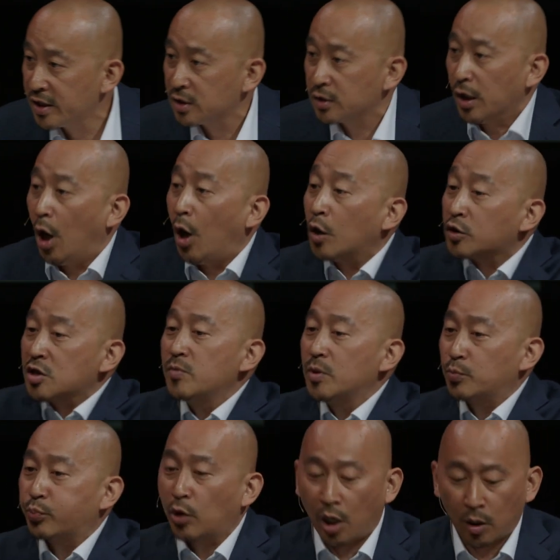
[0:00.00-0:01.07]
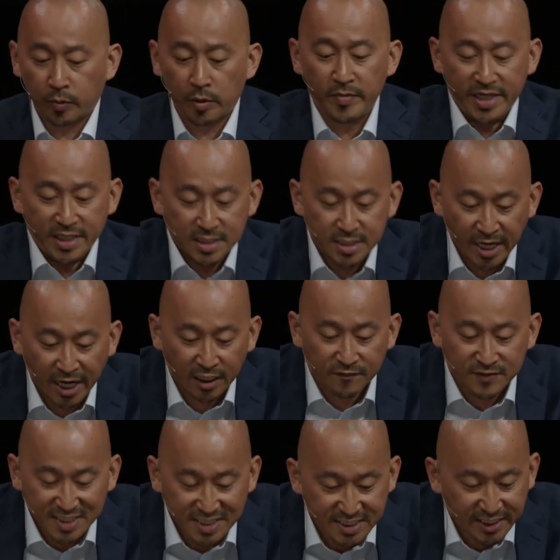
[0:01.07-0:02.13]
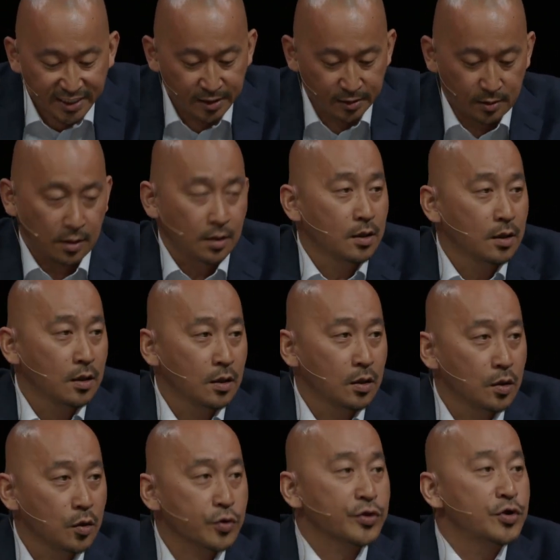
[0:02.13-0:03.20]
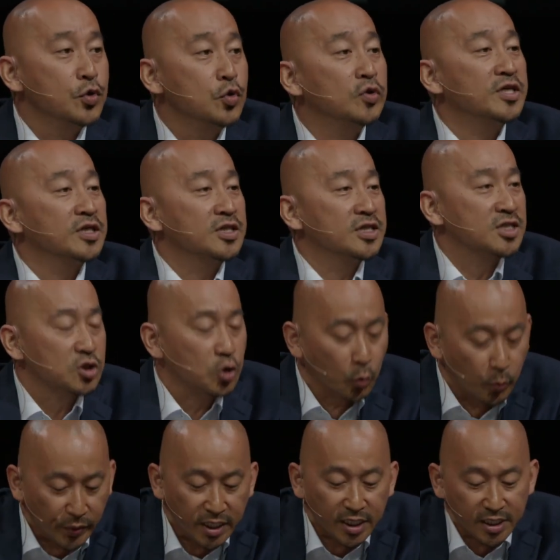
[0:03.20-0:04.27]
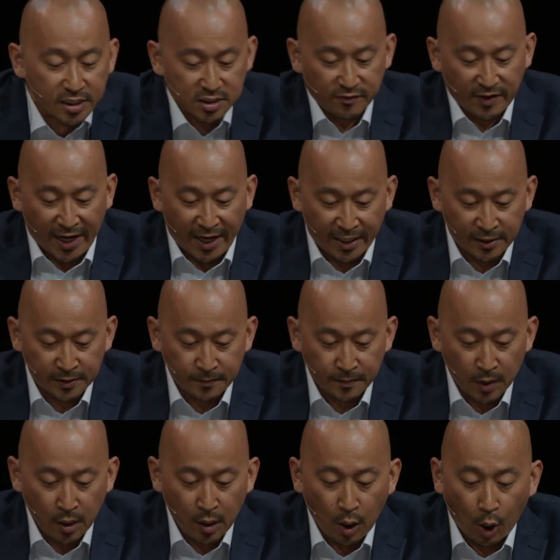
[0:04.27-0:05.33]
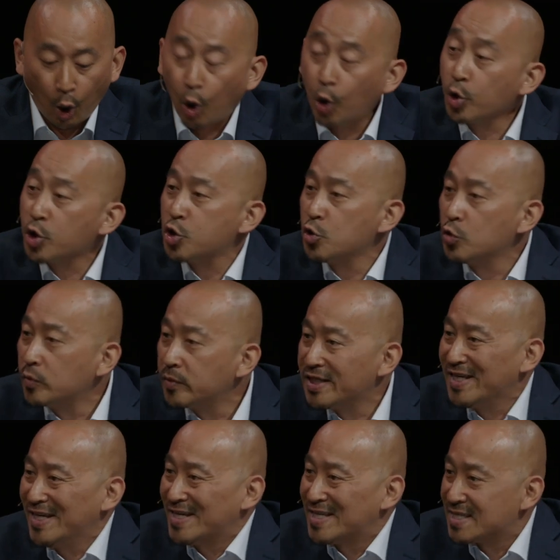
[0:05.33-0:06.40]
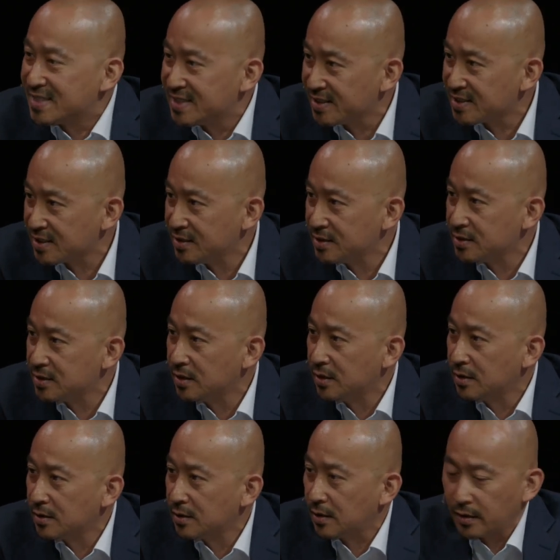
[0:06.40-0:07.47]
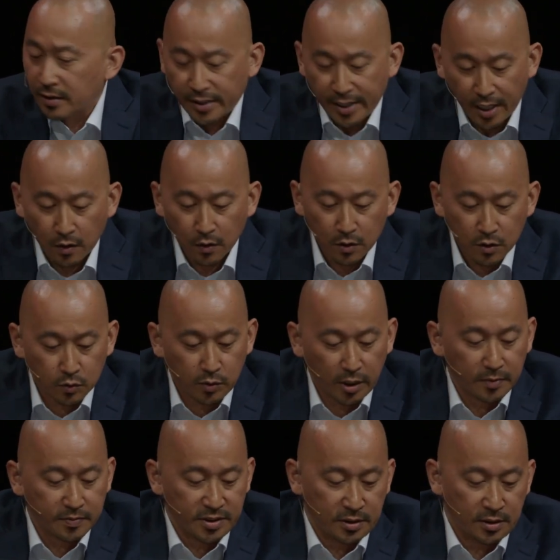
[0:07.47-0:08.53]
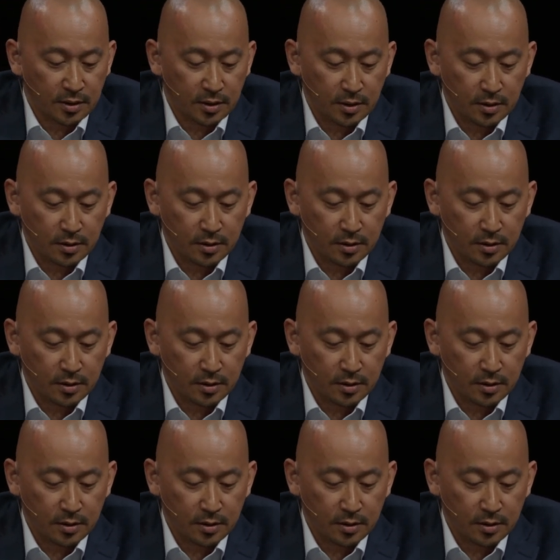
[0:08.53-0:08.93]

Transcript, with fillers: Their ultimate problem is that of sin. Through the disobedience of Adam, all human existence are now corrupted.